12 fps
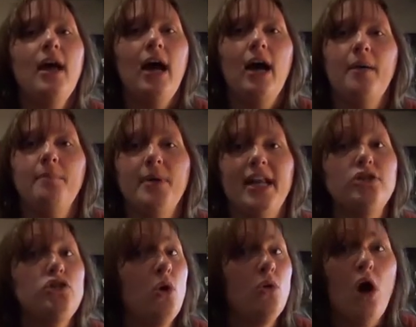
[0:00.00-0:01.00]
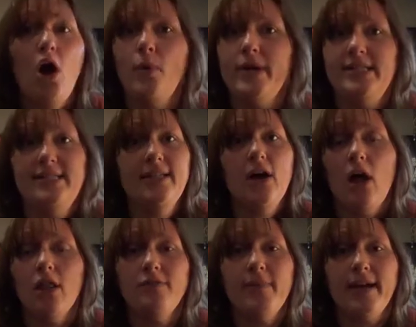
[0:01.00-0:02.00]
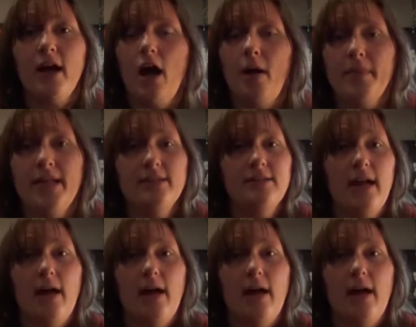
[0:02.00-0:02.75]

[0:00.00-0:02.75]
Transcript: but I don't always see all of my comments.